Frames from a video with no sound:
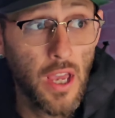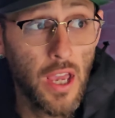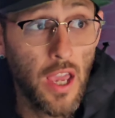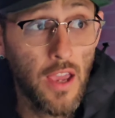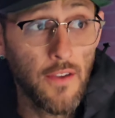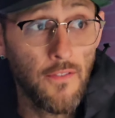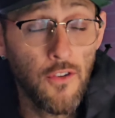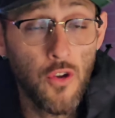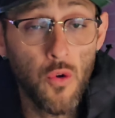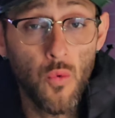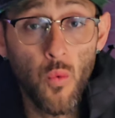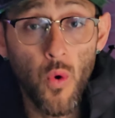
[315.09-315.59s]

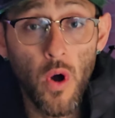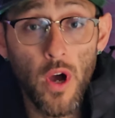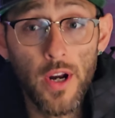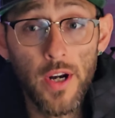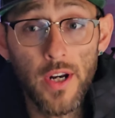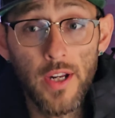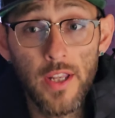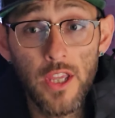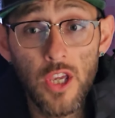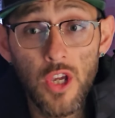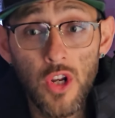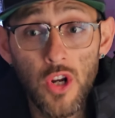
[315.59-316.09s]
if you
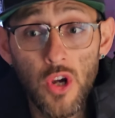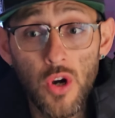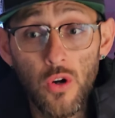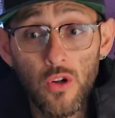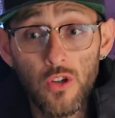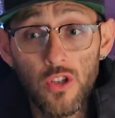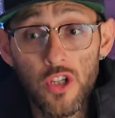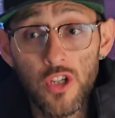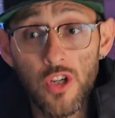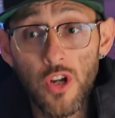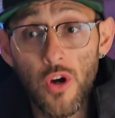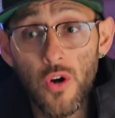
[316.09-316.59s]
want, you know,
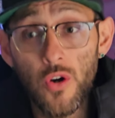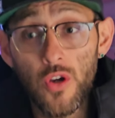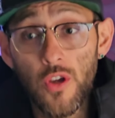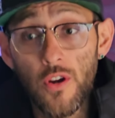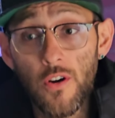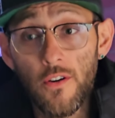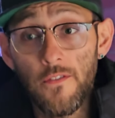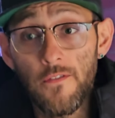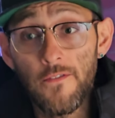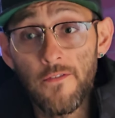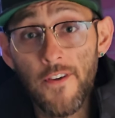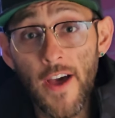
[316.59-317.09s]
to know your
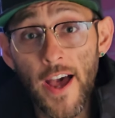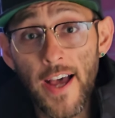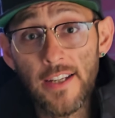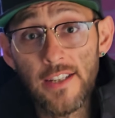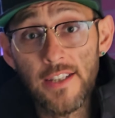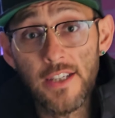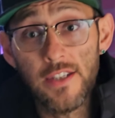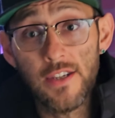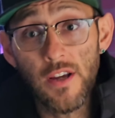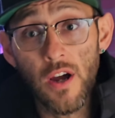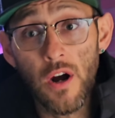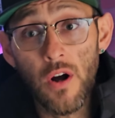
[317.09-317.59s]

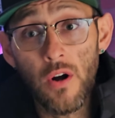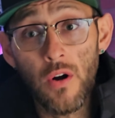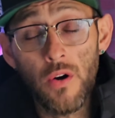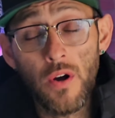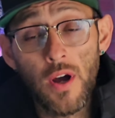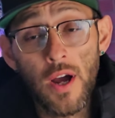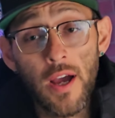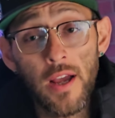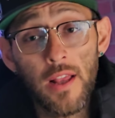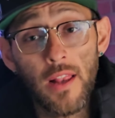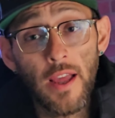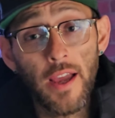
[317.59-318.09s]
fastest
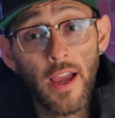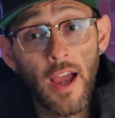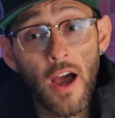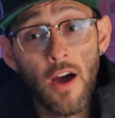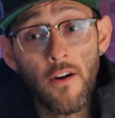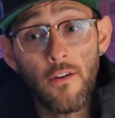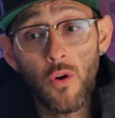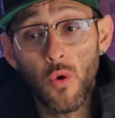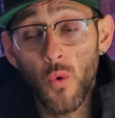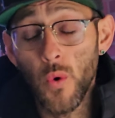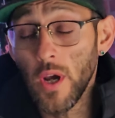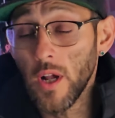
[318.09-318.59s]
ROI, like how
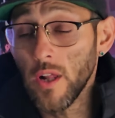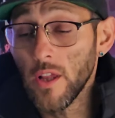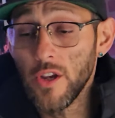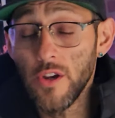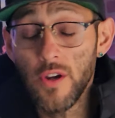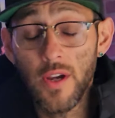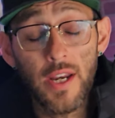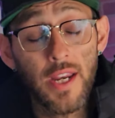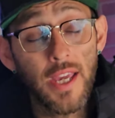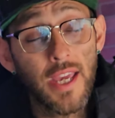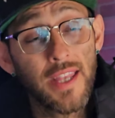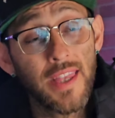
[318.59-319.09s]
quickly you're
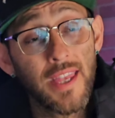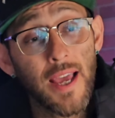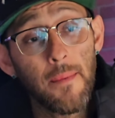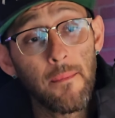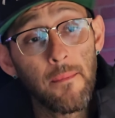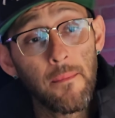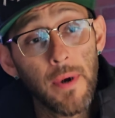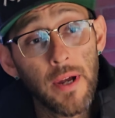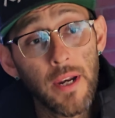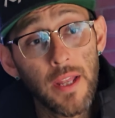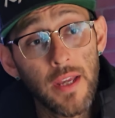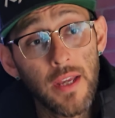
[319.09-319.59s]
going to get that
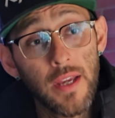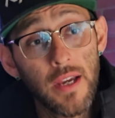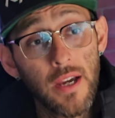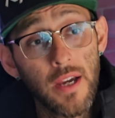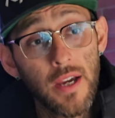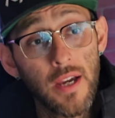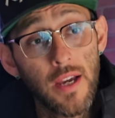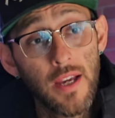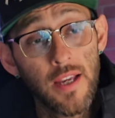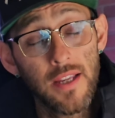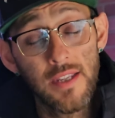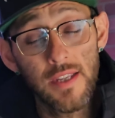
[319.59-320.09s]
money
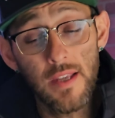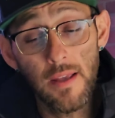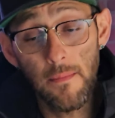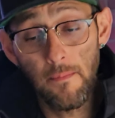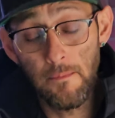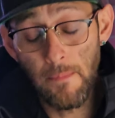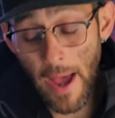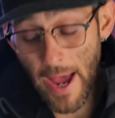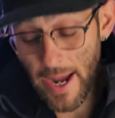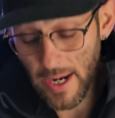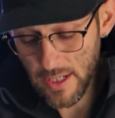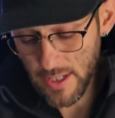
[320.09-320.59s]

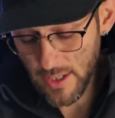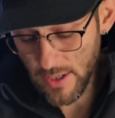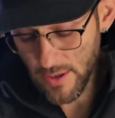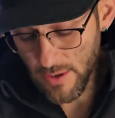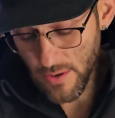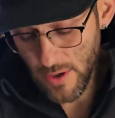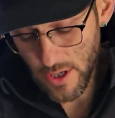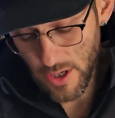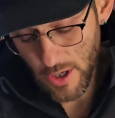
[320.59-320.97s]
back to you in